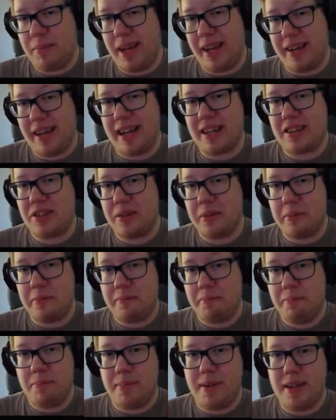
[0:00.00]
made
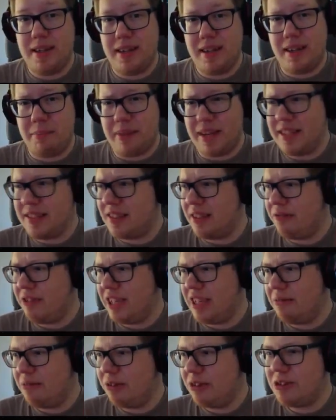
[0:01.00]
actually a best, I
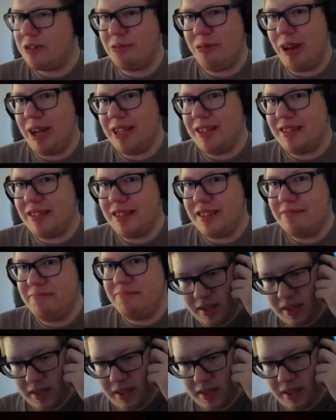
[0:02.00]
think it was, right?